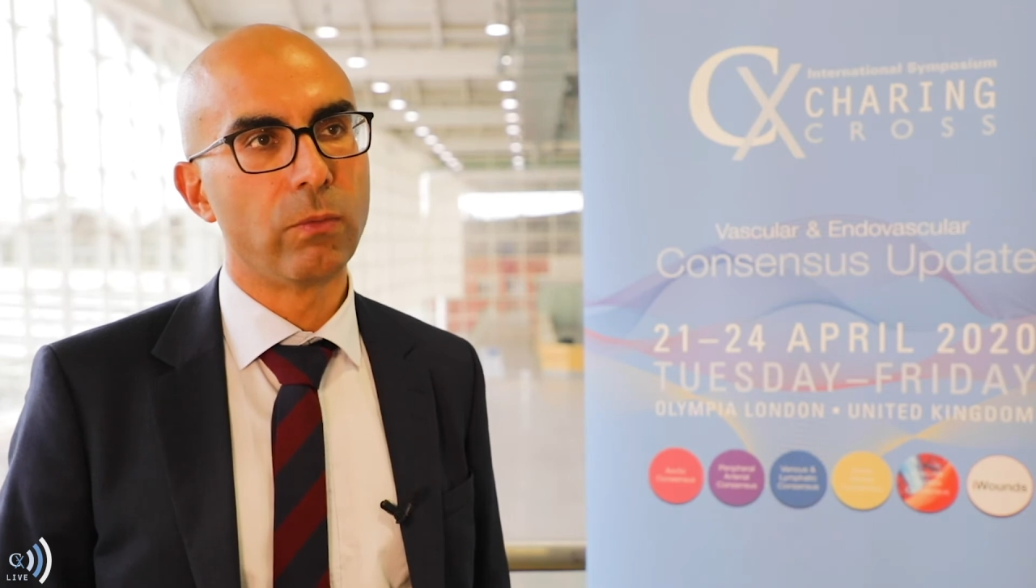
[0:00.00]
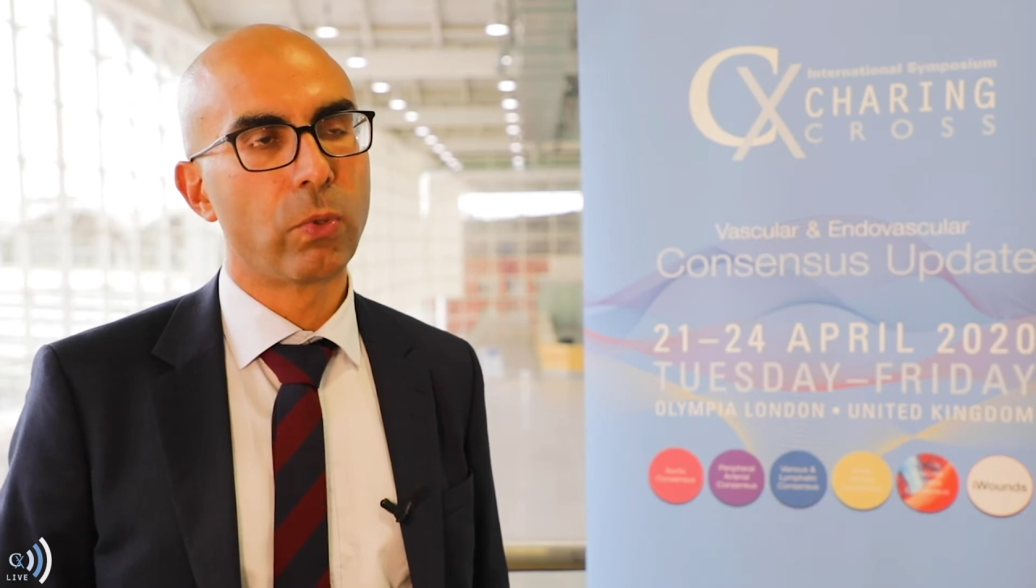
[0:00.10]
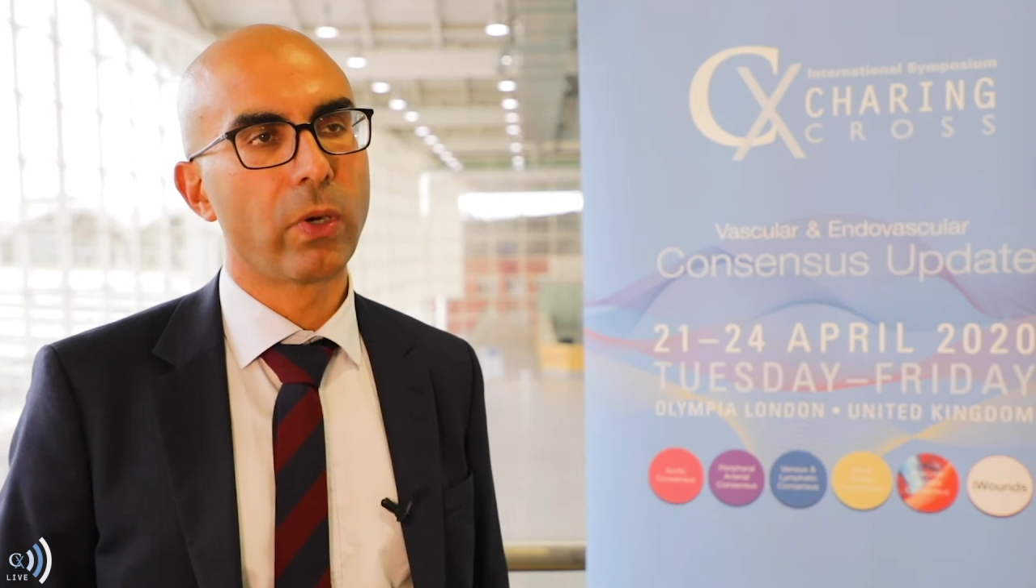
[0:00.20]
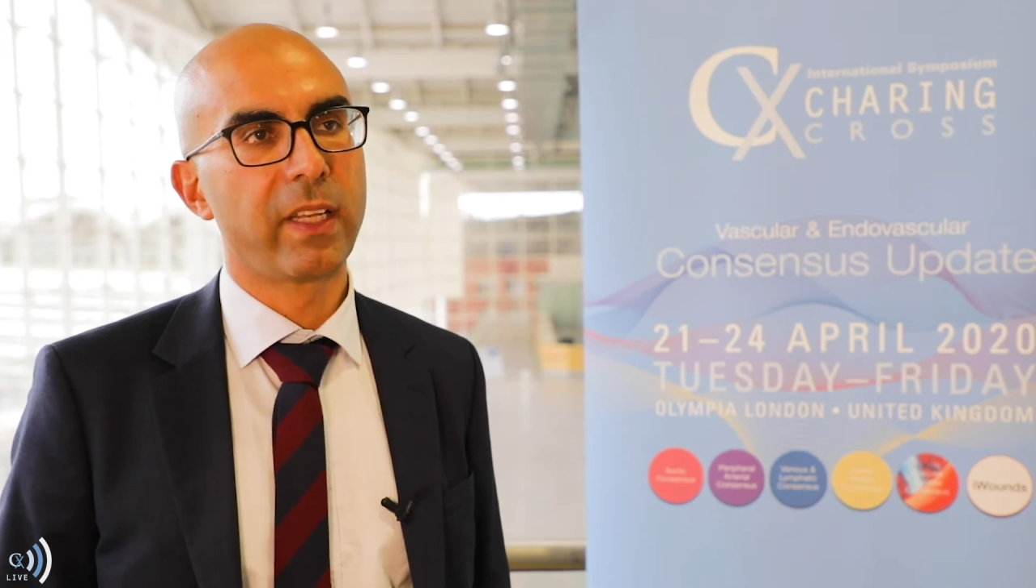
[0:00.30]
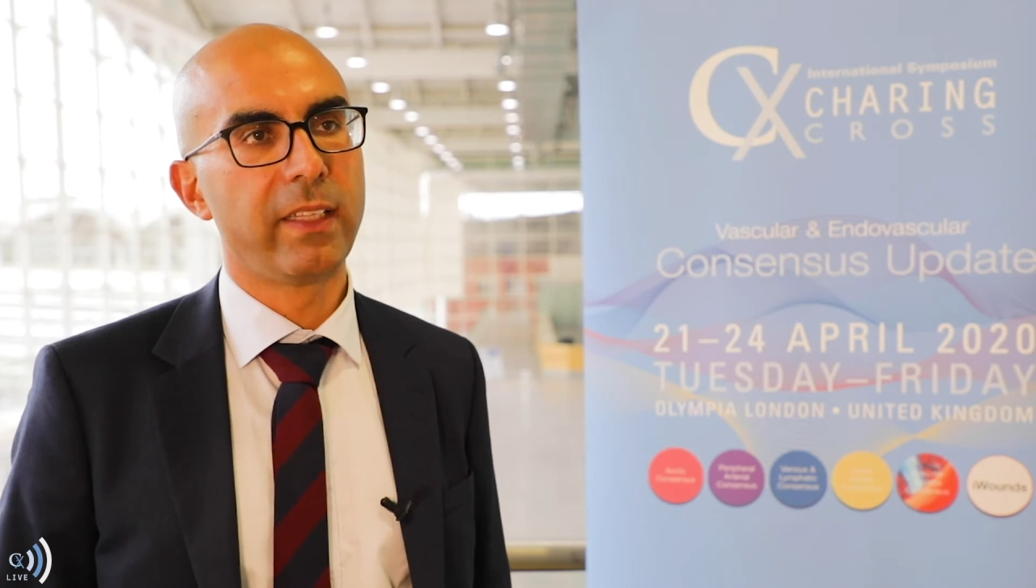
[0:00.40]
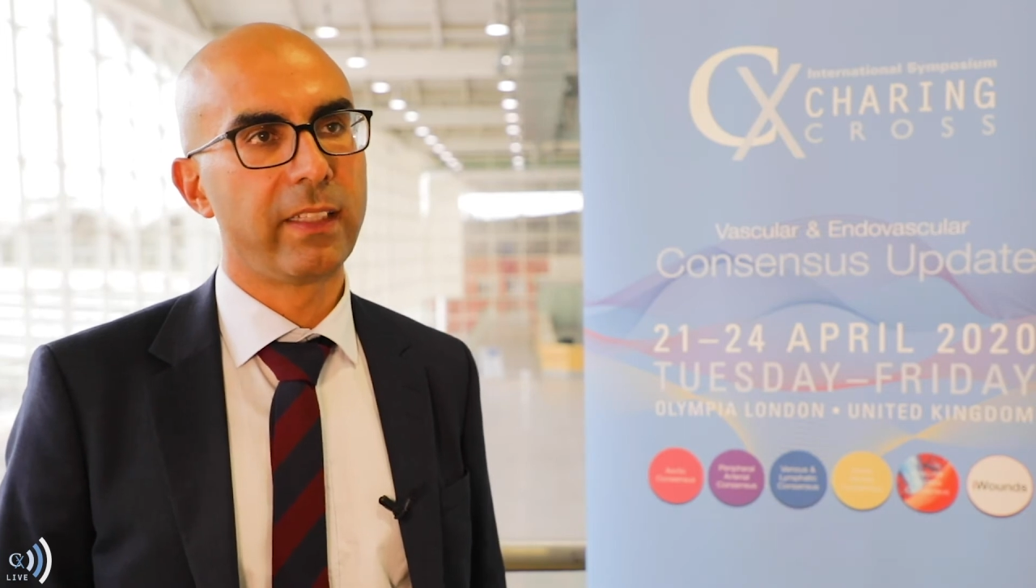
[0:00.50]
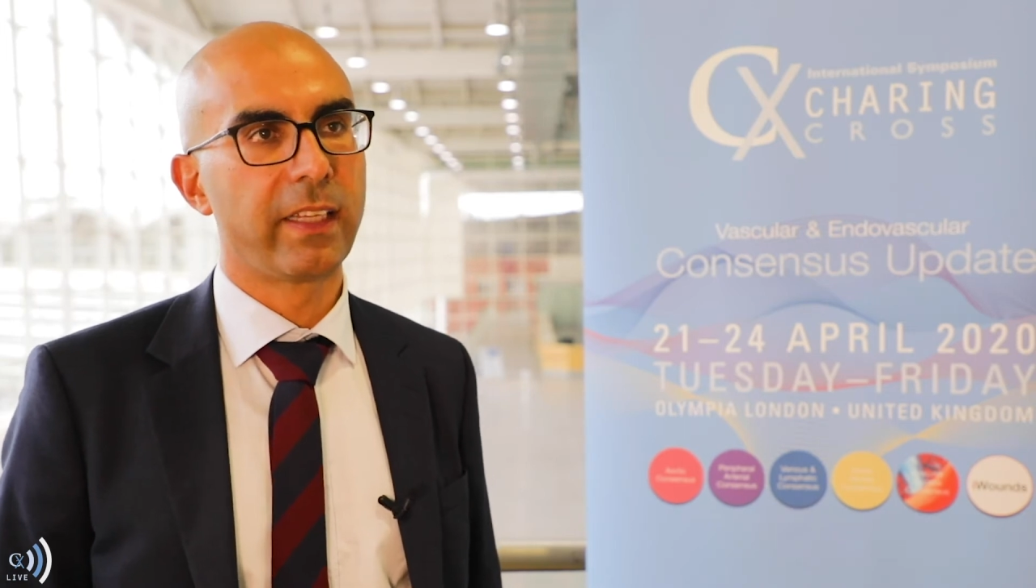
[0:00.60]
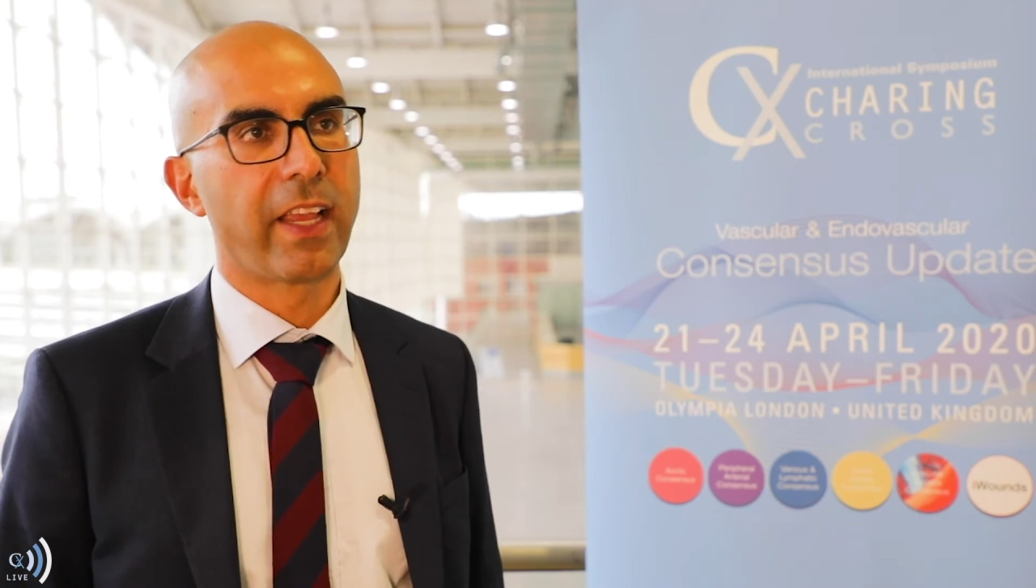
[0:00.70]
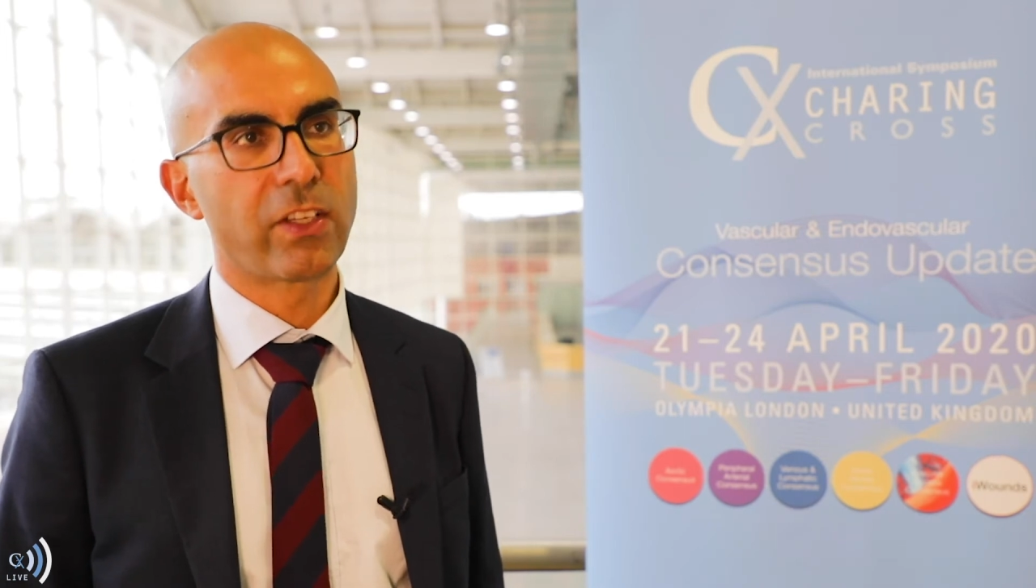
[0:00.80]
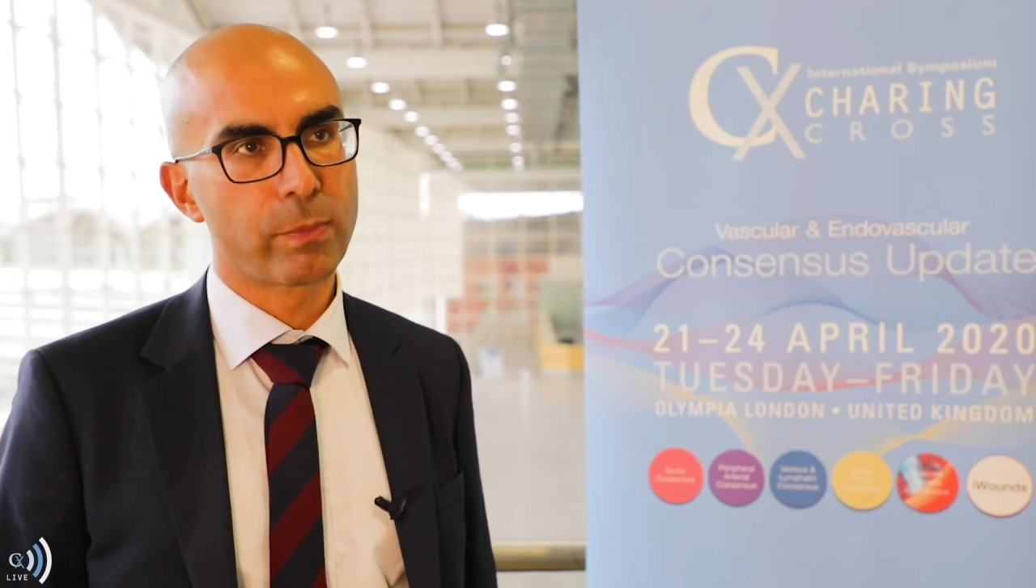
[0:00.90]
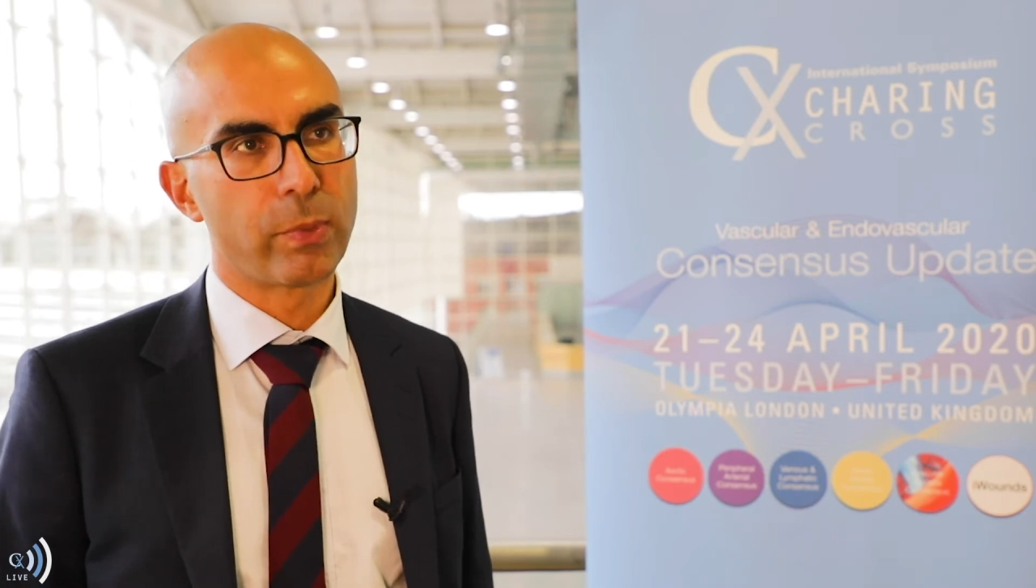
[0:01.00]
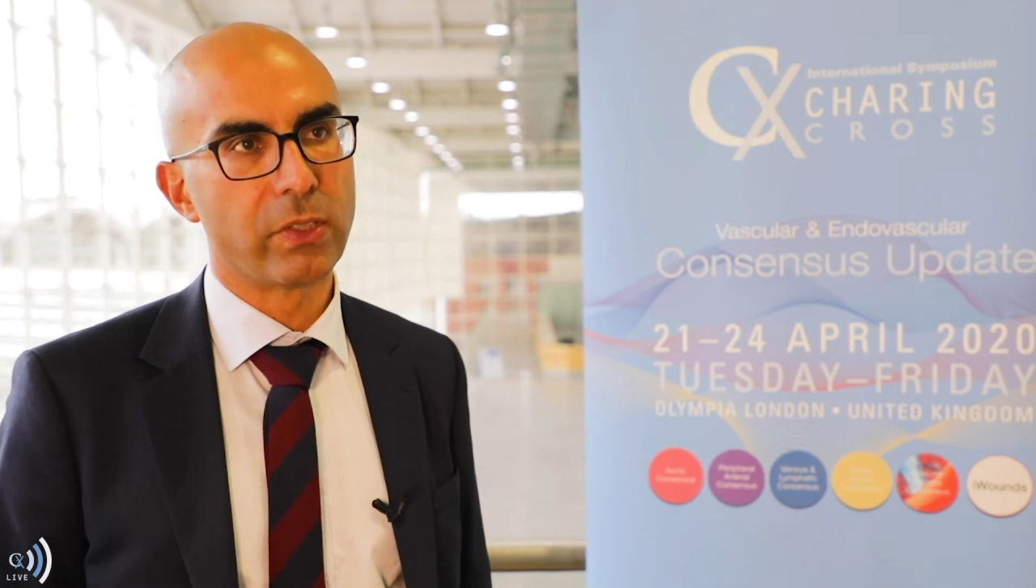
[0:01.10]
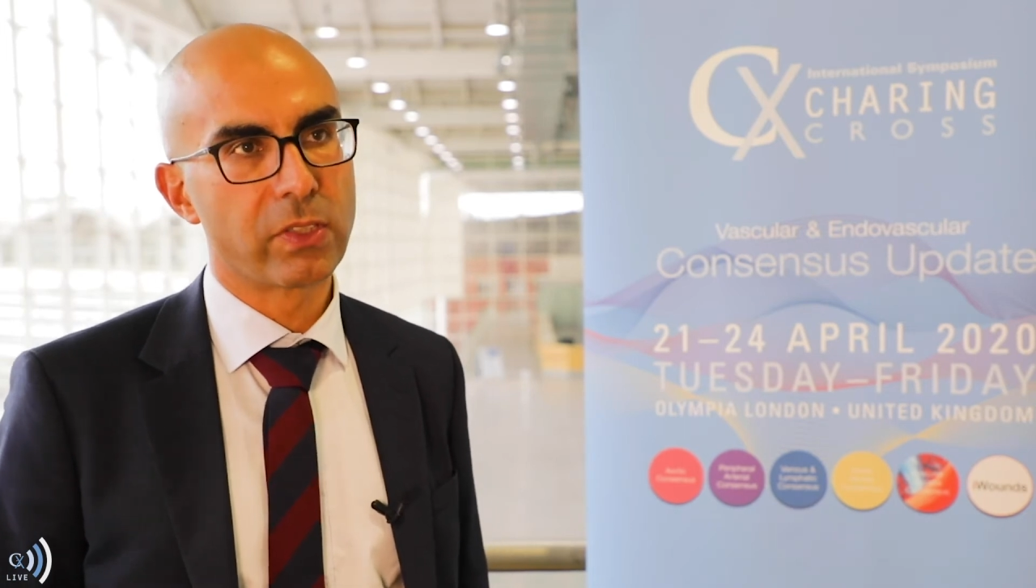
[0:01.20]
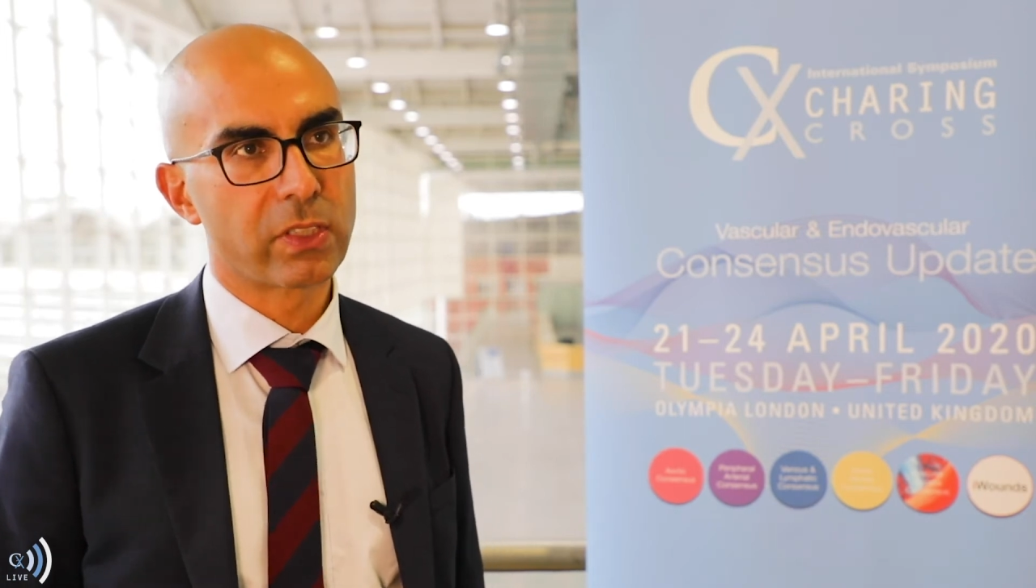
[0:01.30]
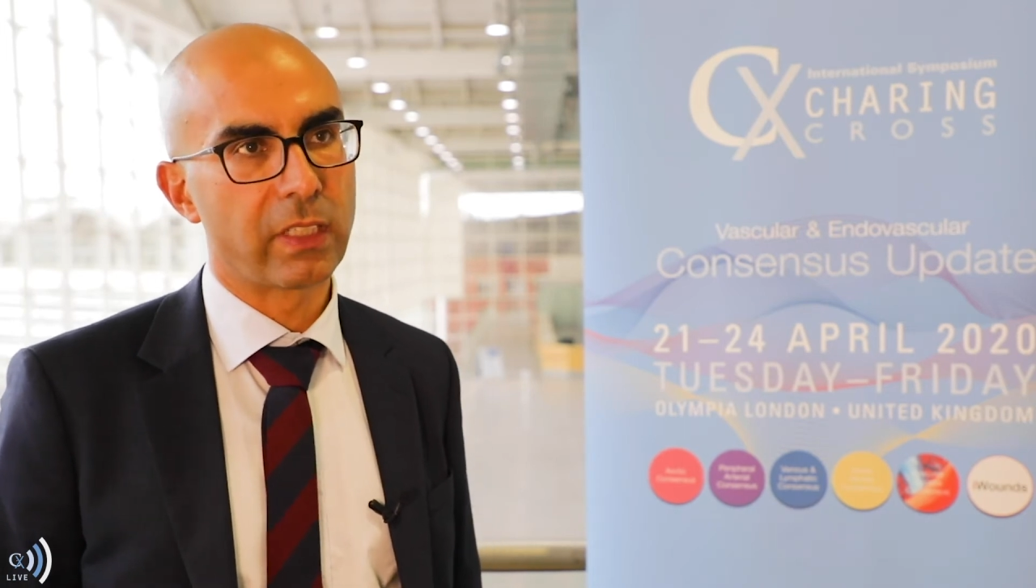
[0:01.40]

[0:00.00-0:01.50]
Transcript: board-leading experts